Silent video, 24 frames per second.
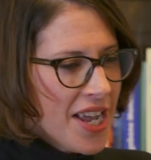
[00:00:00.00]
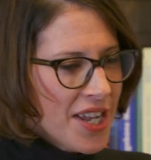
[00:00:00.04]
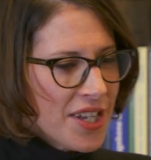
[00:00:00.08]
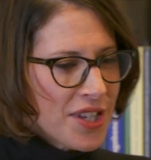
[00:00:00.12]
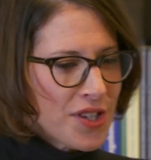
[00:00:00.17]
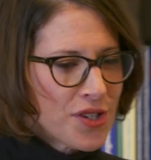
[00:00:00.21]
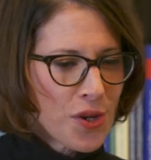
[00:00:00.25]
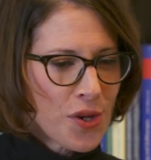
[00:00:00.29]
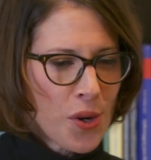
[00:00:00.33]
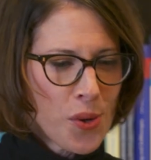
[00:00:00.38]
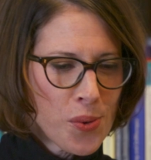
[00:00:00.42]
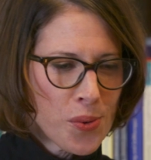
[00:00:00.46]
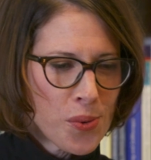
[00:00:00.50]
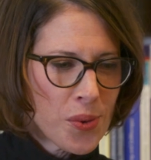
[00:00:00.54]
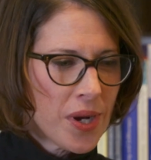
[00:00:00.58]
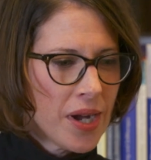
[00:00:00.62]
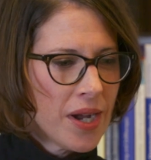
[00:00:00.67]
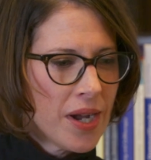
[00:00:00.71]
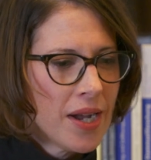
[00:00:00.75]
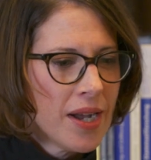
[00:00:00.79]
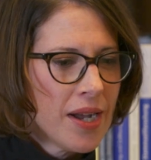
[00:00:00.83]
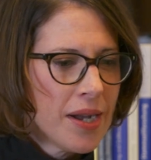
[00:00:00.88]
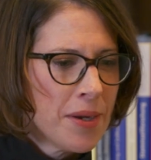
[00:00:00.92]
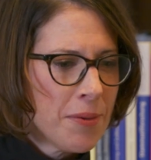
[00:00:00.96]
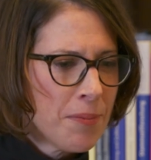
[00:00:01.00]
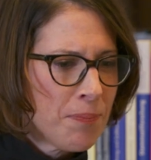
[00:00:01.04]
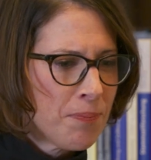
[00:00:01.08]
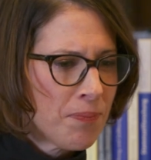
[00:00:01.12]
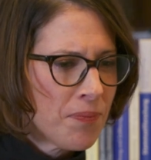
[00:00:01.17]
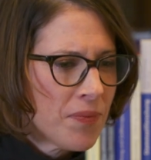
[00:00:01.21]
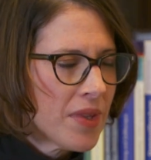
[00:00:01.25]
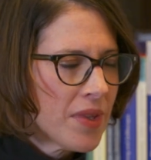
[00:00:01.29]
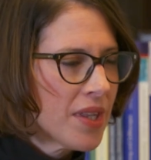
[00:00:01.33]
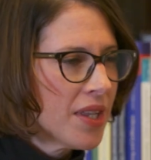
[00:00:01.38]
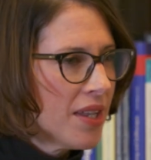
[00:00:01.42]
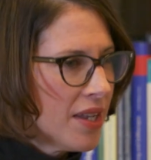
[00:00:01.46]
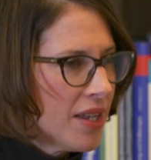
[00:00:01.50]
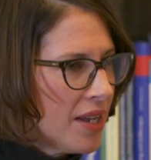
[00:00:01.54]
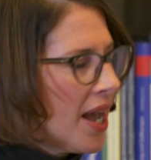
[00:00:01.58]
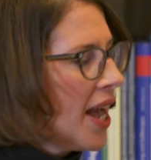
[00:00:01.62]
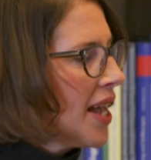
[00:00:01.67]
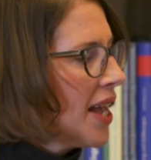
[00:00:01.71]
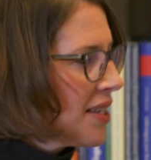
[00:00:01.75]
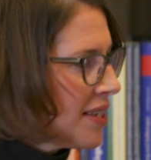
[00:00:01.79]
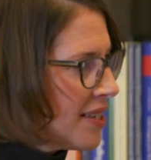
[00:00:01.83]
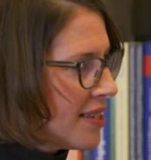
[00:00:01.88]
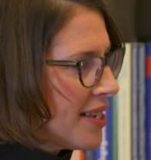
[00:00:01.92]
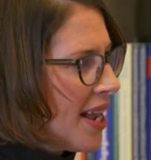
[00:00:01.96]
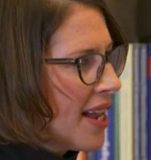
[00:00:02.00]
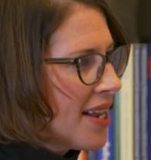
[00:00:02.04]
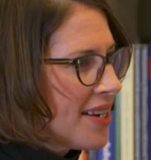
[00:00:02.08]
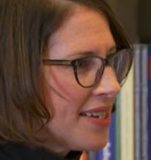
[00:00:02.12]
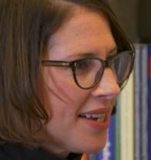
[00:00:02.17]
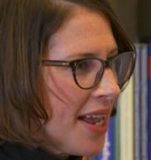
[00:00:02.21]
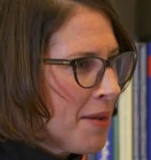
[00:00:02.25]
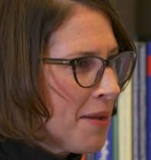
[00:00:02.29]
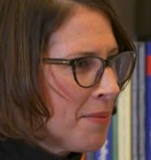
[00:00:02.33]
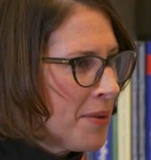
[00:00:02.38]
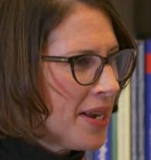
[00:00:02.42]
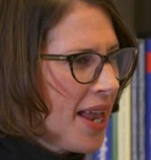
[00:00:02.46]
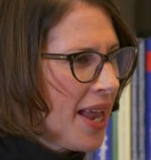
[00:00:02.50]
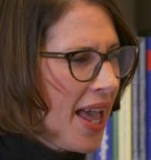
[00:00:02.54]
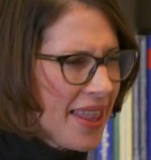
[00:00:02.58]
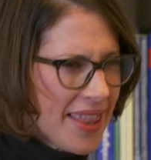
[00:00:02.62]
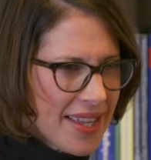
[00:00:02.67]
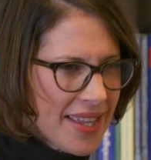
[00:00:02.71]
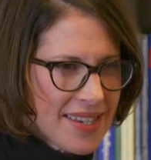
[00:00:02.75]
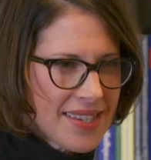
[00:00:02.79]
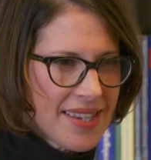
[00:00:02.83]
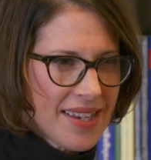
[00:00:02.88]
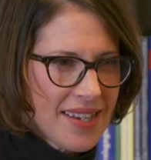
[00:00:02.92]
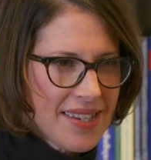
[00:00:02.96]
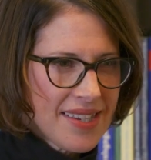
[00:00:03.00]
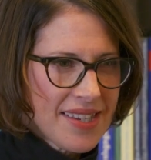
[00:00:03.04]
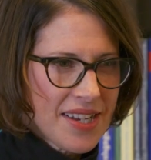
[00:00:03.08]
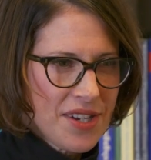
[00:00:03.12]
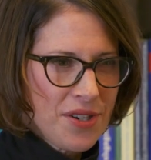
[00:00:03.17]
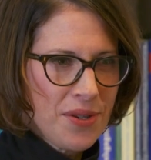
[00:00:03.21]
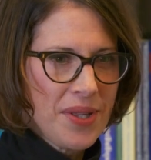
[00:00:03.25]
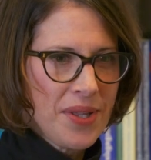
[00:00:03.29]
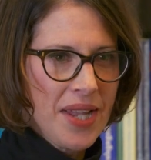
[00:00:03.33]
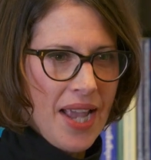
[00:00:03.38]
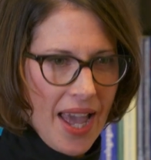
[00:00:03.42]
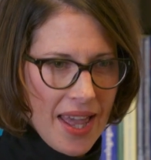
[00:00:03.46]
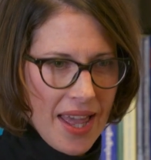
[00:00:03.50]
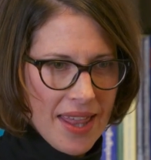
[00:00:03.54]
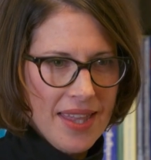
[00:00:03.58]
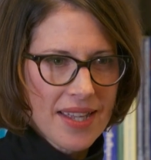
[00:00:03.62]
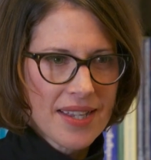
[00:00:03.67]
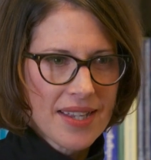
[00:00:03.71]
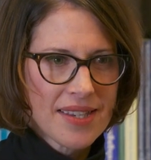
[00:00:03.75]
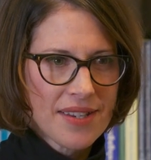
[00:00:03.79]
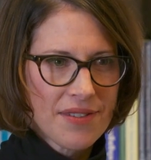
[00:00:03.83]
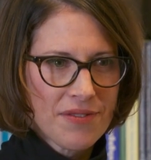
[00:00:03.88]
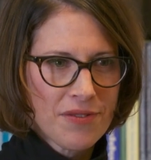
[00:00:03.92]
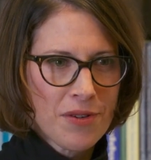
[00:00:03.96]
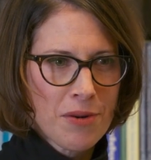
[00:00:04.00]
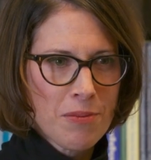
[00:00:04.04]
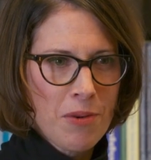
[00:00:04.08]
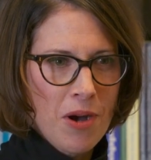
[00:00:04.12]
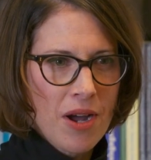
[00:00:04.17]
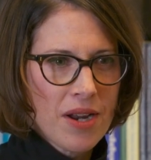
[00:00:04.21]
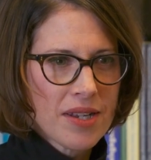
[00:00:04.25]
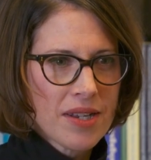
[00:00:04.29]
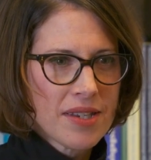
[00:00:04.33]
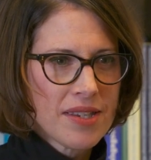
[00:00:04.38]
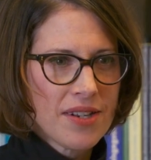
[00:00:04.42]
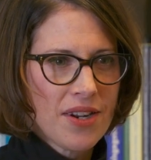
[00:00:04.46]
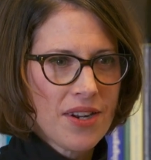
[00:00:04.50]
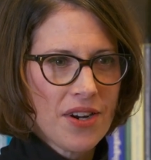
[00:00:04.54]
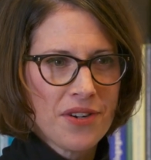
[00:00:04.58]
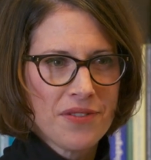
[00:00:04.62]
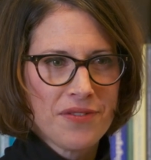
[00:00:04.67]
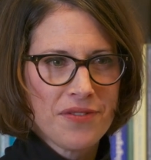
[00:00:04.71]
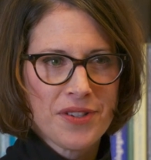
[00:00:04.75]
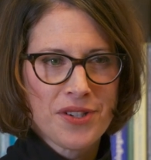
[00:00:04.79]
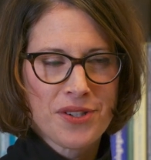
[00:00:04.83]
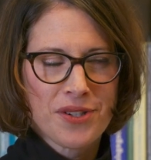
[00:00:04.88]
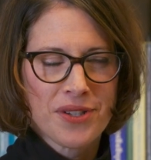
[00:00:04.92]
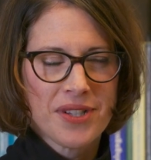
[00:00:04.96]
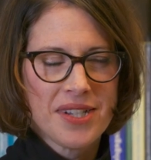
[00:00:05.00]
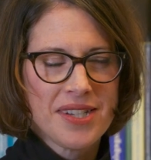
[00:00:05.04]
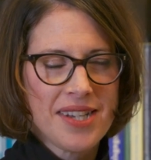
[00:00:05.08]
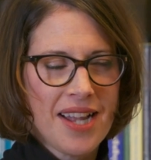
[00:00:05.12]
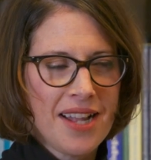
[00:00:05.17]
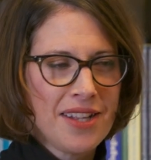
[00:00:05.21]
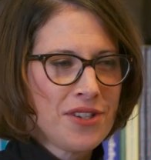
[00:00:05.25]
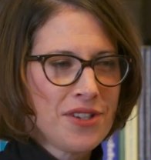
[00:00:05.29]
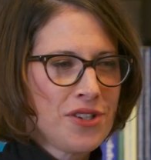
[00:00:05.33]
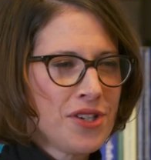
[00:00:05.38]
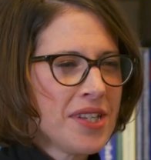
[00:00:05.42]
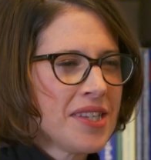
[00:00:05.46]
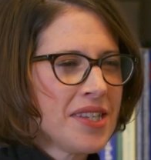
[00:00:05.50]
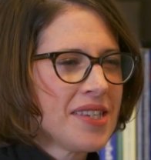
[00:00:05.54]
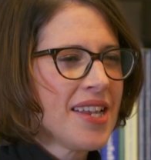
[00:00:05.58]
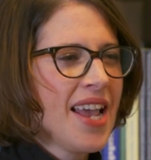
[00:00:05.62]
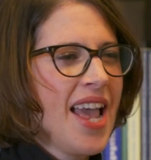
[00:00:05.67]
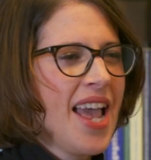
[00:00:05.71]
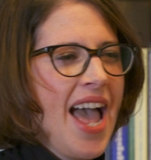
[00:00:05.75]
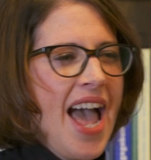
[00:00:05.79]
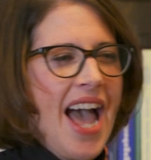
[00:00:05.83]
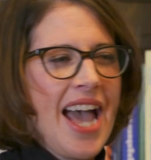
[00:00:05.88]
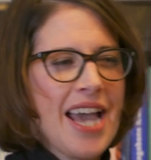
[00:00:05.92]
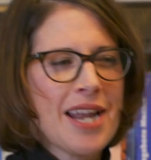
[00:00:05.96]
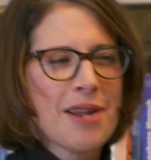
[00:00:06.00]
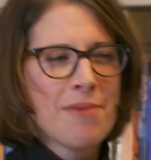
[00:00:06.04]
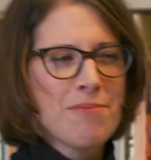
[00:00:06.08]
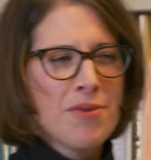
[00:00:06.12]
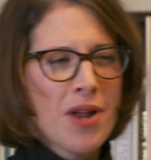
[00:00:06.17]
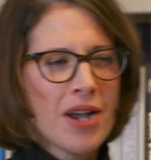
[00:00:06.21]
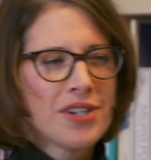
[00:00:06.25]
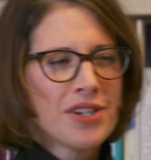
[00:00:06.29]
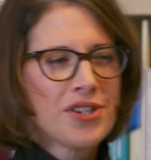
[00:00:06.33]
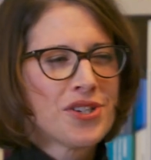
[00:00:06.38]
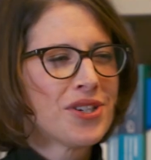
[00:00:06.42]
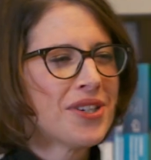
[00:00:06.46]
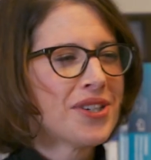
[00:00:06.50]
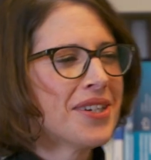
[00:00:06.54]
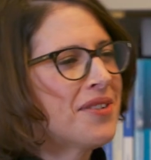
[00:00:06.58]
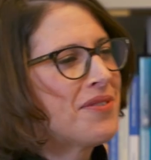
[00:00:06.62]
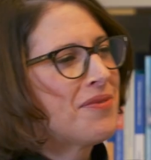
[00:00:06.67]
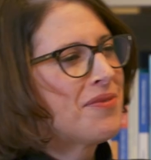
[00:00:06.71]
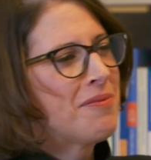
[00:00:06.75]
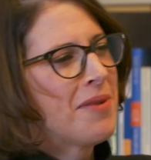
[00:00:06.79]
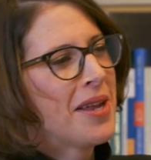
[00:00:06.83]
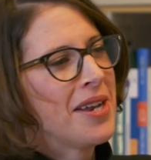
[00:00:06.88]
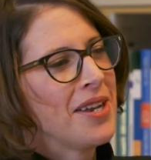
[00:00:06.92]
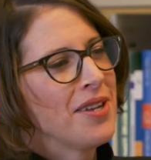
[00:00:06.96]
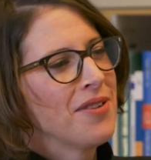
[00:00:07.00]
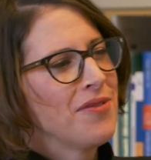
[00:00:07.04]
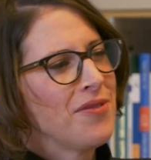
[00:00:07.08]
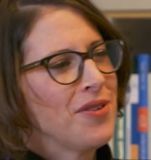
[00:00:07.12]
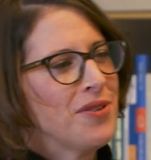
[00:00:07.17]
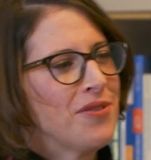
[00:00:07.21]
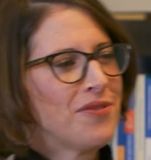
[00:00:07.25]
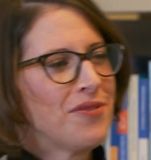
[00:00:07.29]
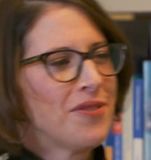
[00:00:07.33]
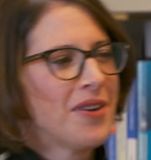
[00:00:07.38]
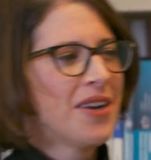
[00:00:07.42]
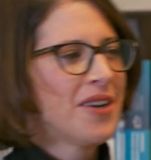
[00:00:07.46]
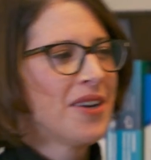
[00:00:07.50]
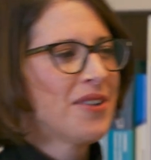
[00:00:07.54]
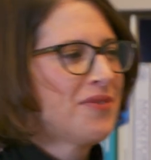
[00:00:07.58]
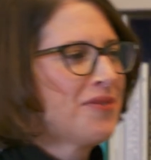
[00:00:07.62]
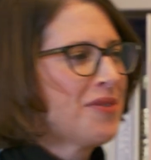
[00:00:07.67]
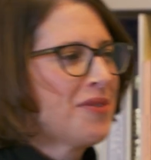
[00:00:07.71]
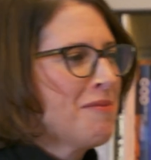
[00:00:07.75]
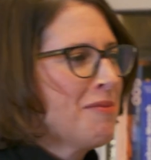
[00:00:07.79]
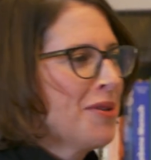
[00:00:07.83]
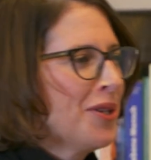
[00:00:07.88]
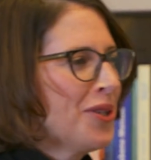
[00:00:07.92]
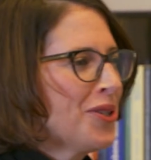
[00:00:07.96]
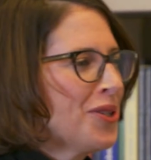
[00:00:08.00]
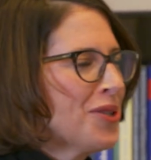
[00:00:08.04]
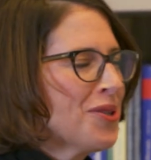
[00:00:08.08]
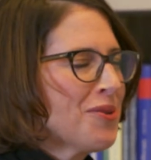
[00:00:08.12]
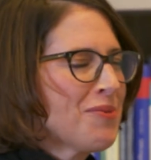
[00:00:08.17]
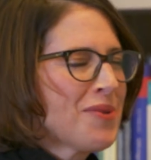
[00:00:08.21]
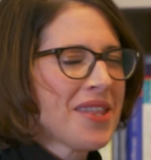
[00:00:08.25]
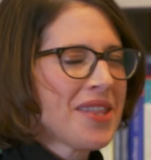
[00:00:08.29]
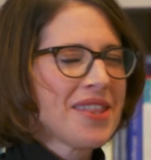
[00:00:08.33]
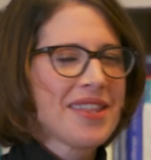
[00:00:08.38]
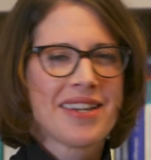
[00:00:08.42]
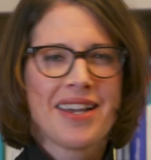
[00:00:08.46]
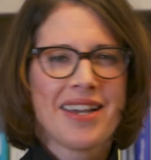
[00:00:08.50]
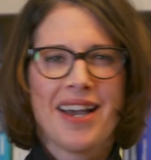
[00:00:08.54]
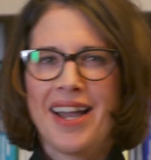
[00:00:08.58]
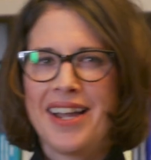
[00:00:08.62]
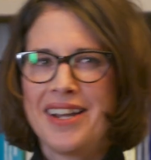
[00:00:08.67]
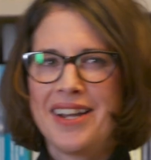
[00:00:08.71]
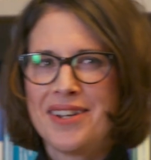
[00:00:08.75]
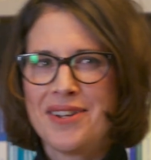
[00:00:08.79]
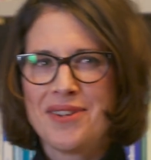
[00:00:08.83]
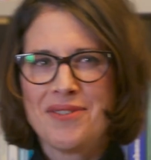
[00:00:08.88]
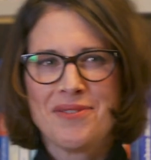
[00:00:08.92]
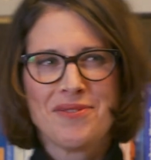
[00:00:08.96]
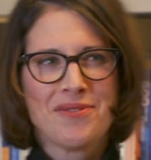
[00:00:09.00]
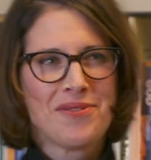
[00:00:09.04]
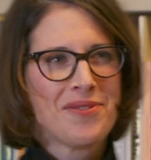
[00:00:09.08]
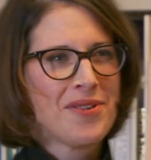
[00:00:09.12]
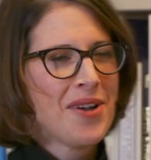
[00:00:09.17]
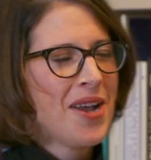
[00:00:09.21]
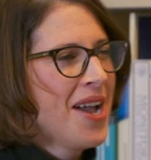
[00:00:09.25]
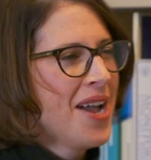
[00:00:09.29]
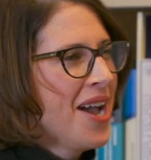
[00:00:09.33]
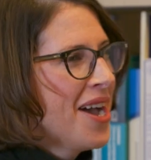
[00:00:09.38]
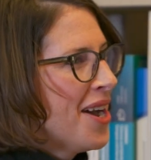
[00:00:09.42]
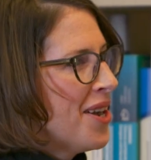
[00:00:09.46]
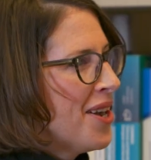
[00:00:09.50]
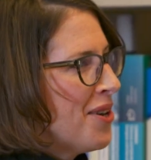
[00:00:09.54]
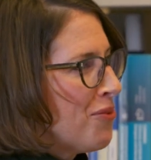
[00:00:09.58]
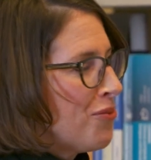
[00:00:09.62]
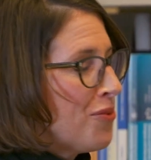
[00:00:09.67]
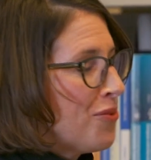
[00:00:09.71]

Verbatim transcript: So, um, as said, I'm an ethicist. I do the ethics of robotics and artificial intelligence. And I'm not sure if many of you are familiar with the kind of uh,